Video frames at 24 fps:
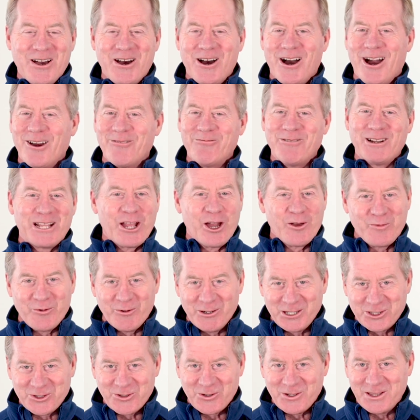I really hope you
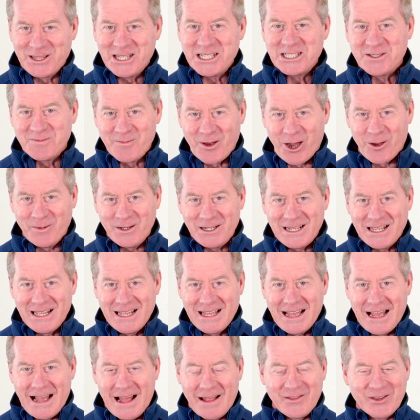enjoyed this moment
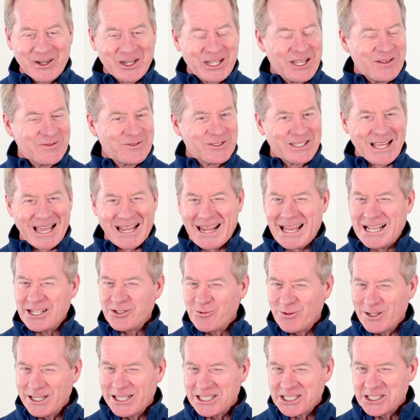and that it gives you that
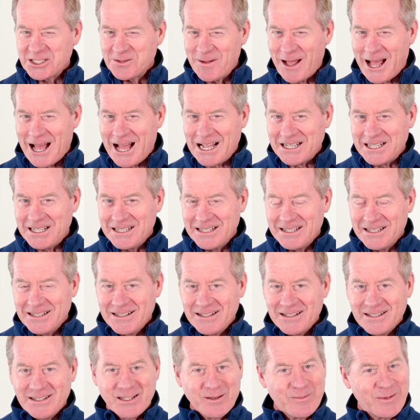extra little spark
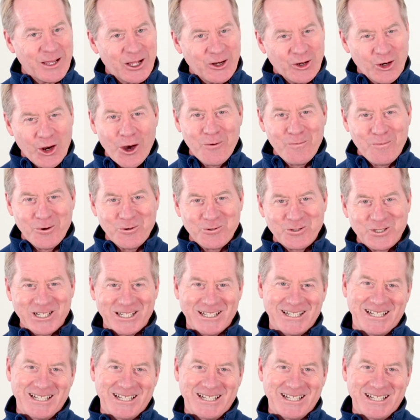to be a no bullshit